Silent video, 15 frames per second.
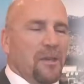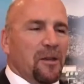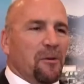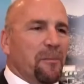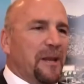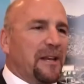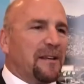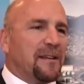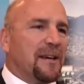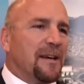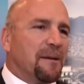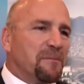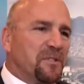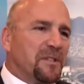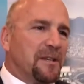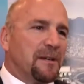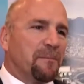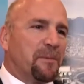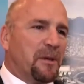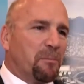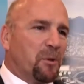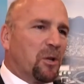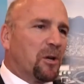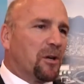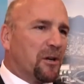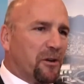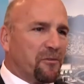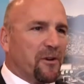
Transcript: You know, many times people look at our